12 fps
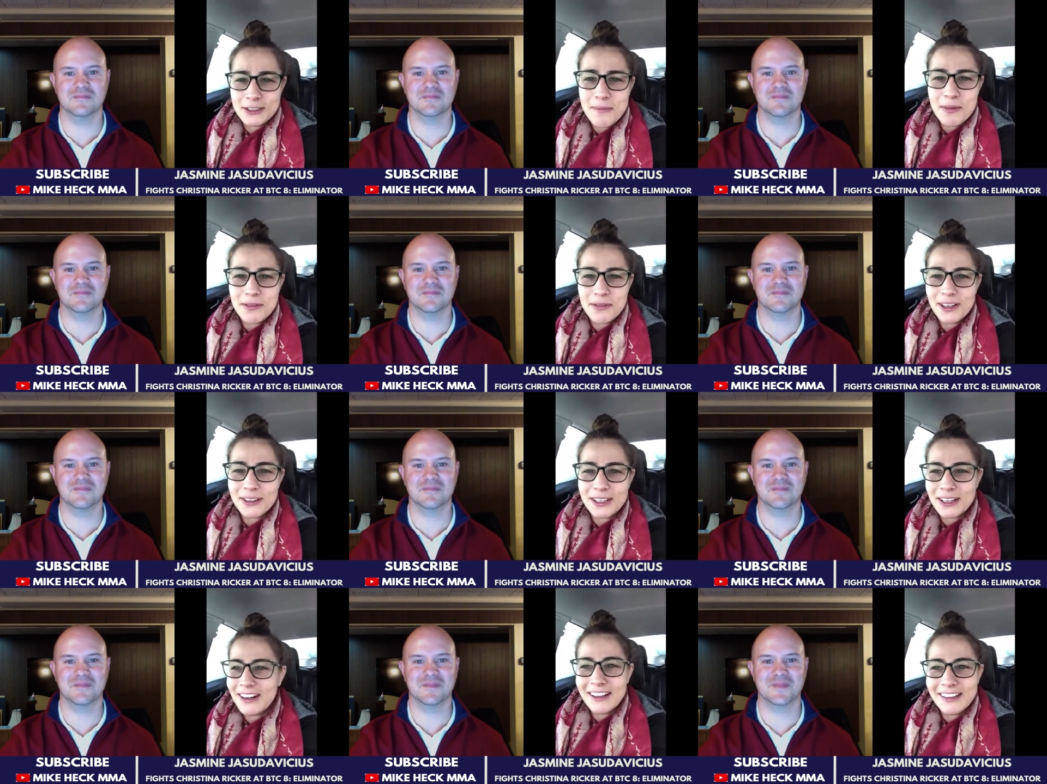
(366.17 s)
Speaker 1: a drop of
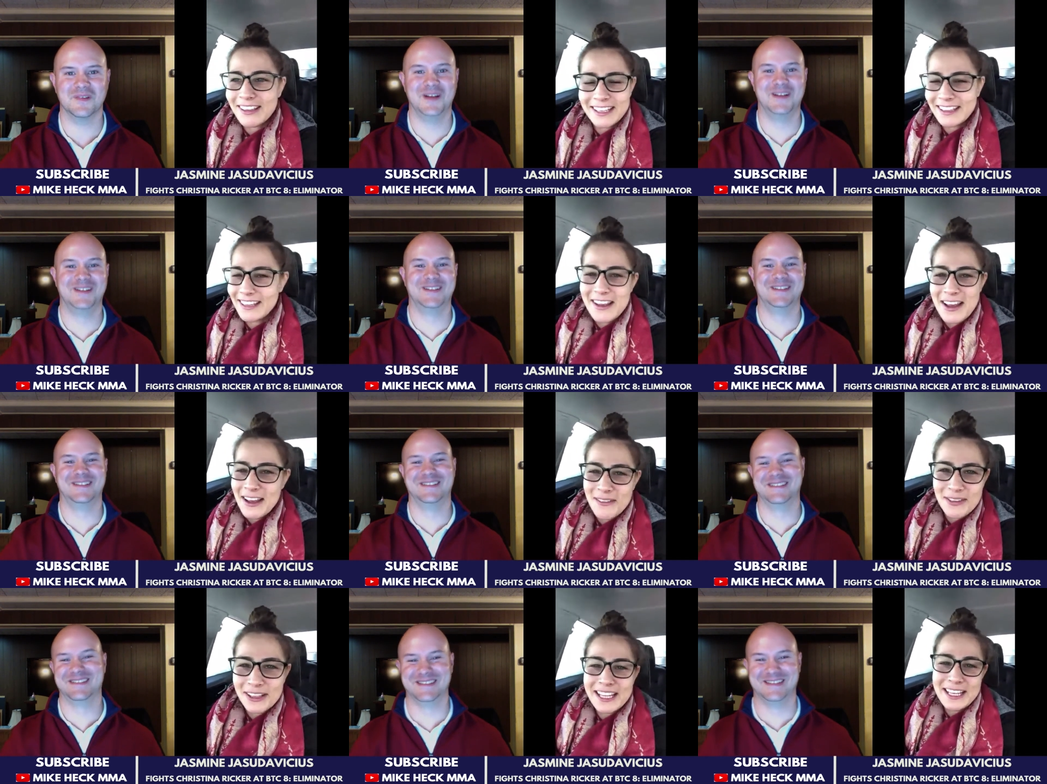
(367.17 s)
alcohol. Like, I
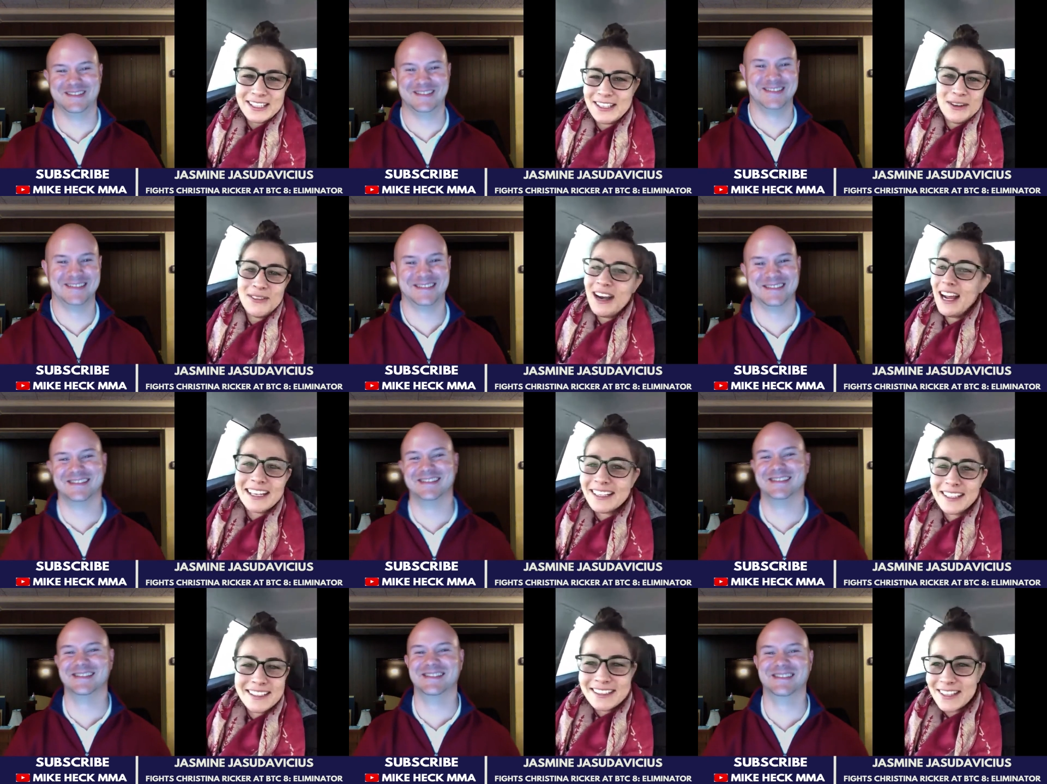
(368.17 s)
feel like this is a
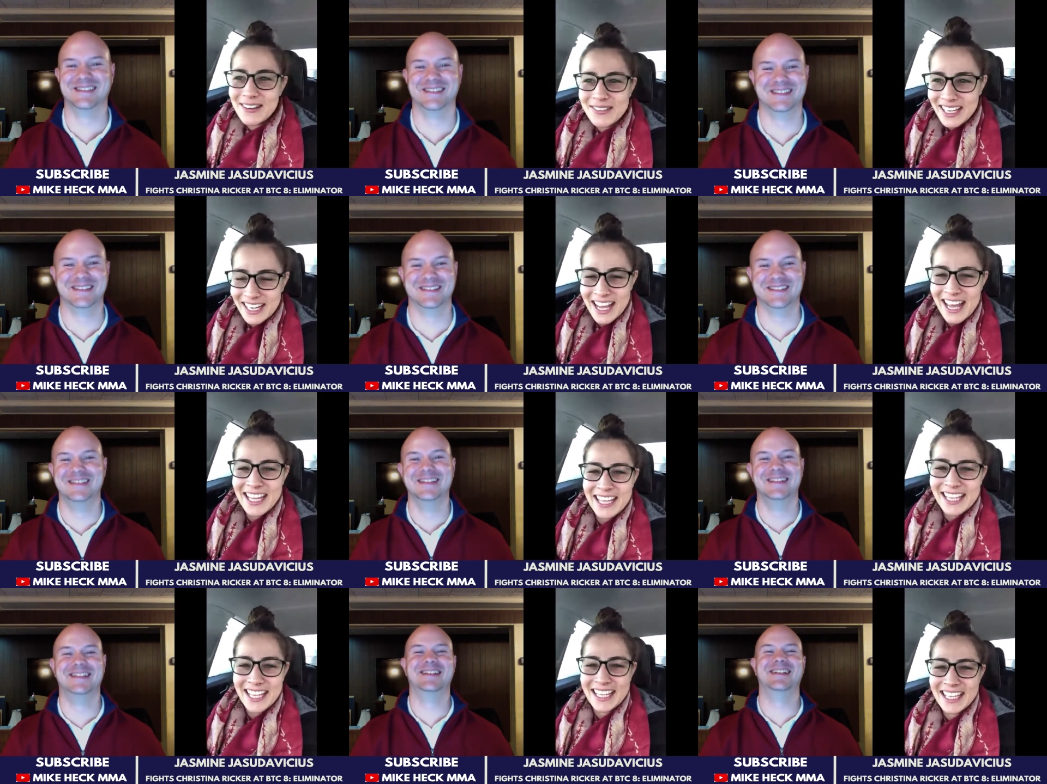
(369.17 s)

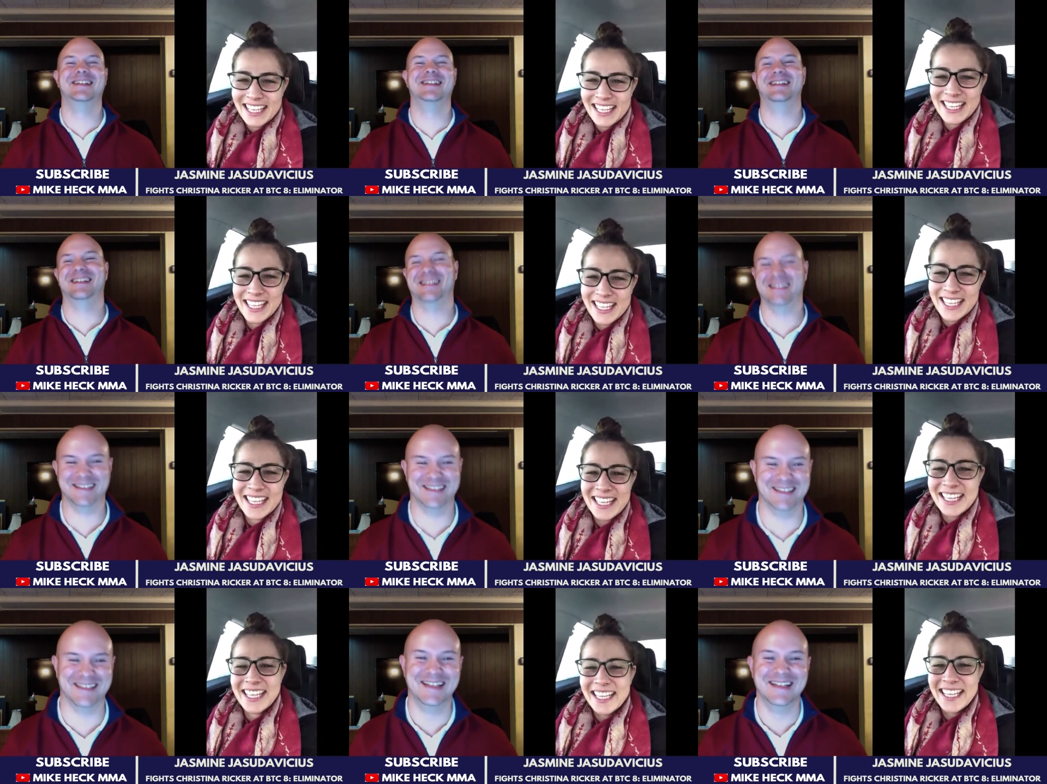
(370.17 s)
record or
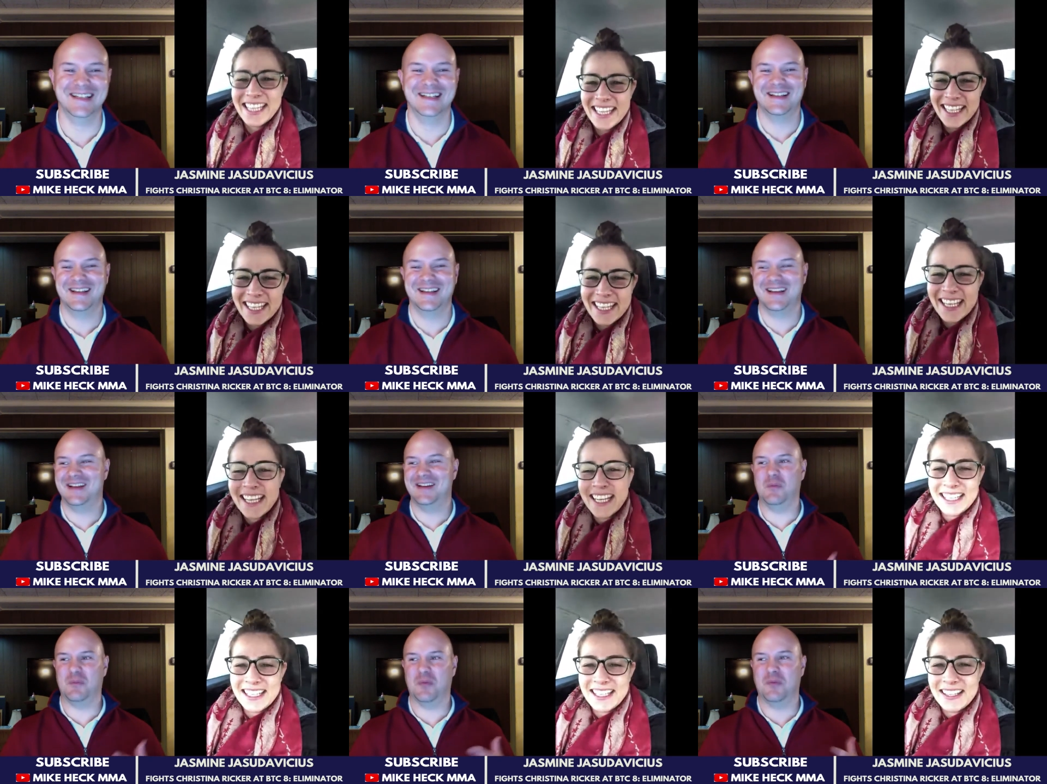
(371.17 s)
something.
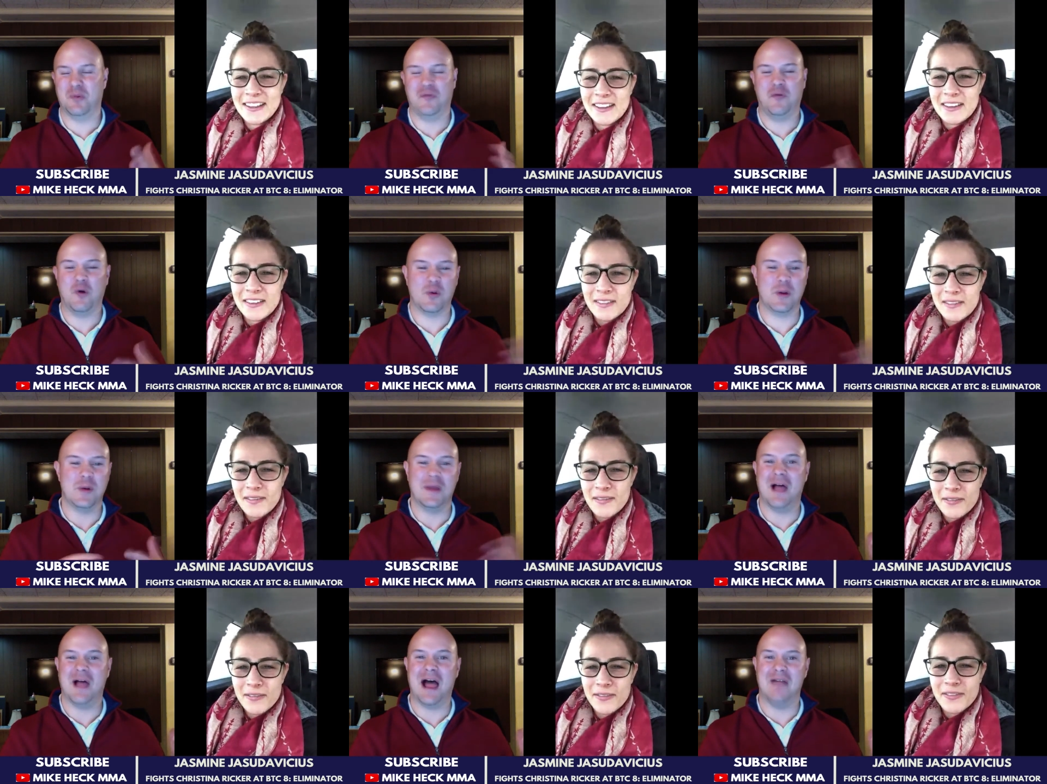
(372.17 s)
Speaker 2: But before we went
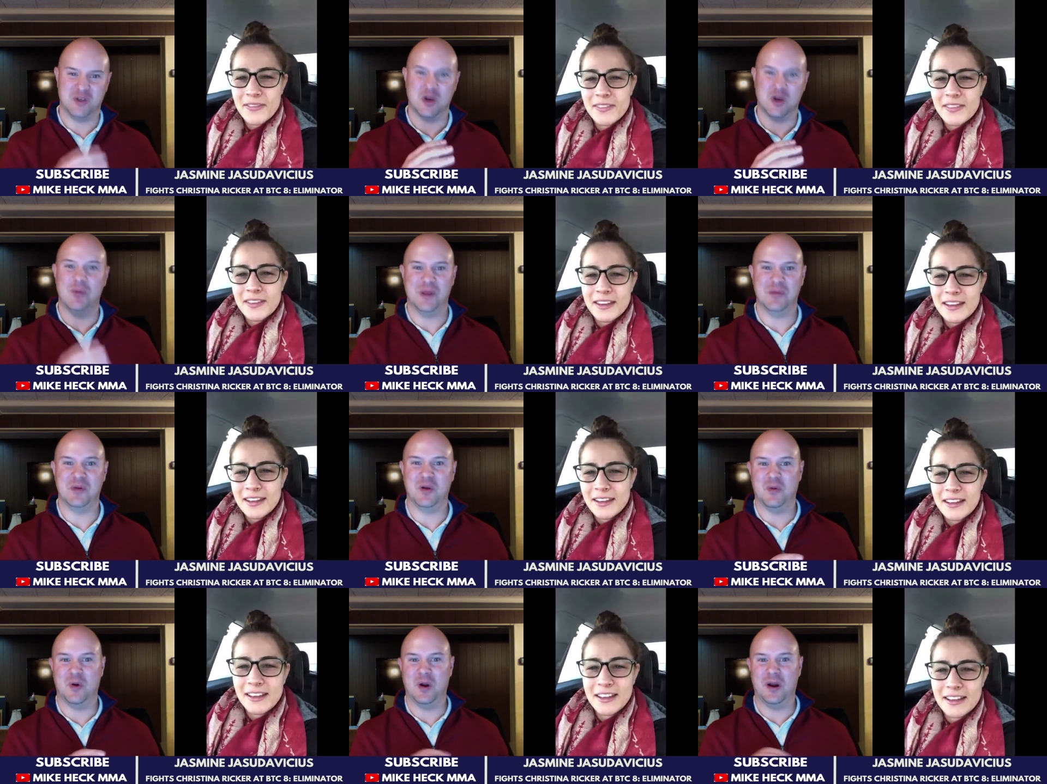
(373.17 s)
live, you showed me the
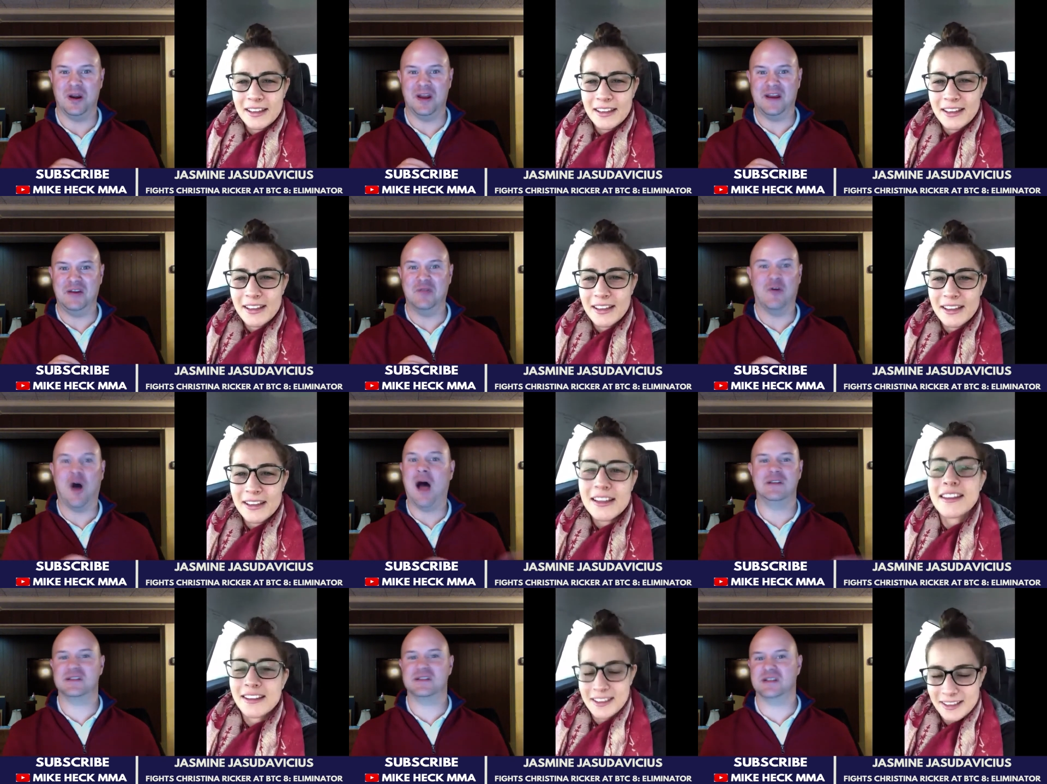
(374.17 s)
billboard, and you've
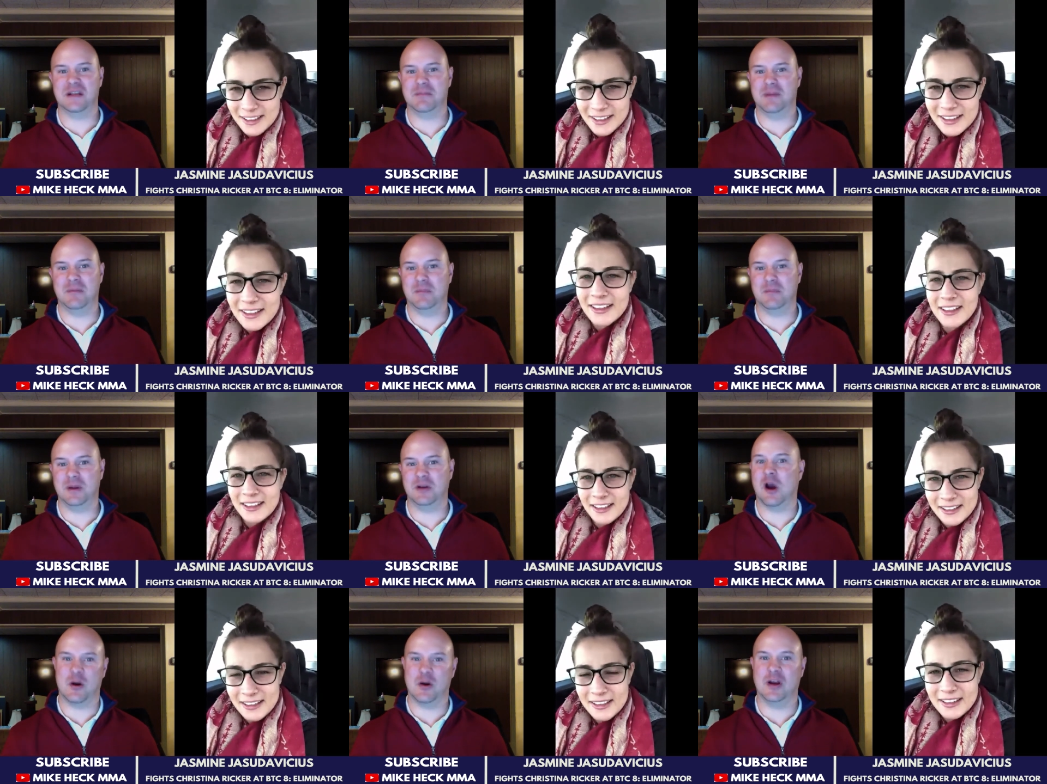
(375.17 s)
obviously been, been
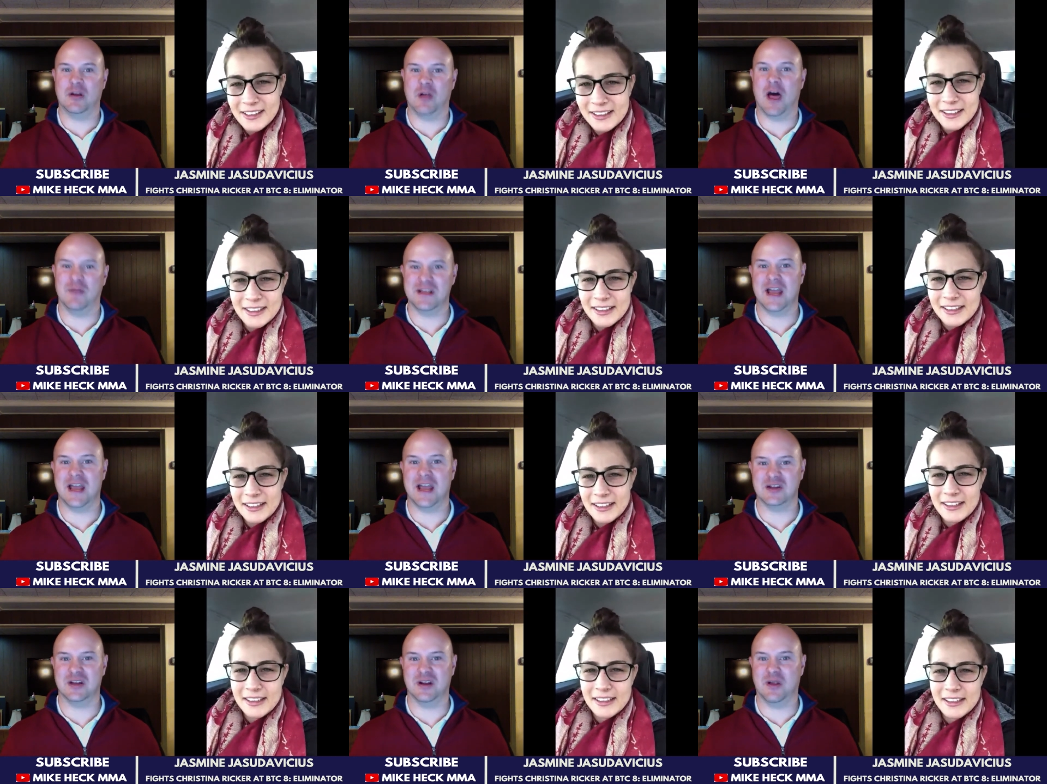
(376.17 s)
garnering a lot of
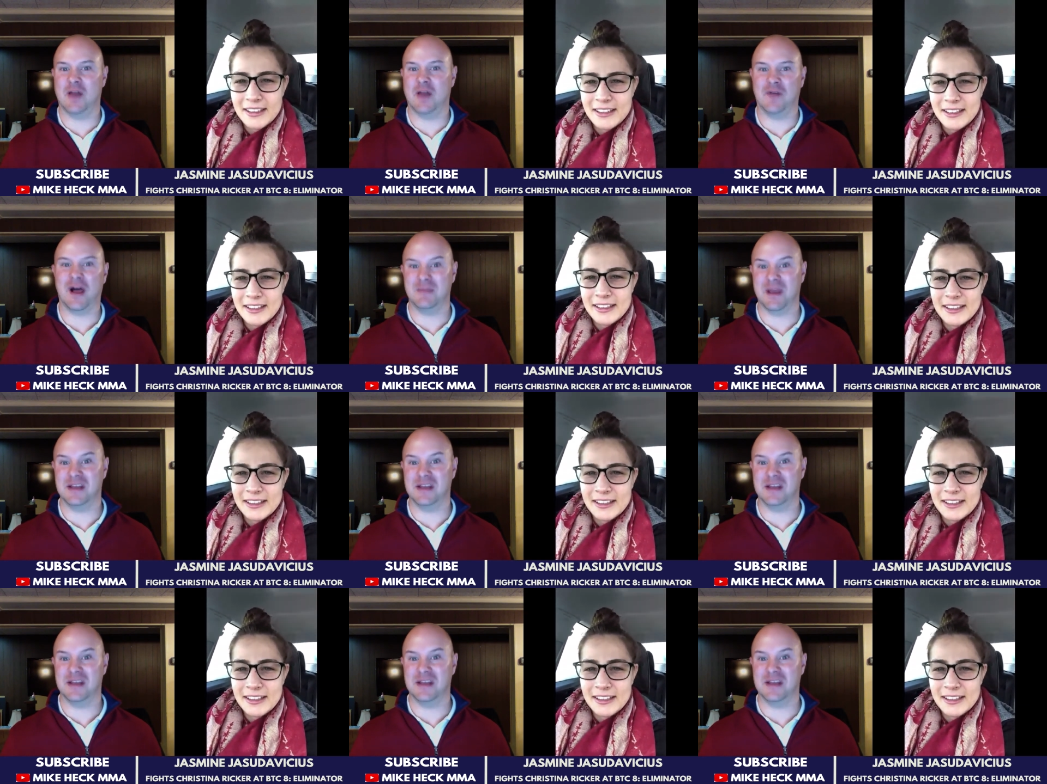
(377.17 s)
attention and a lot of hype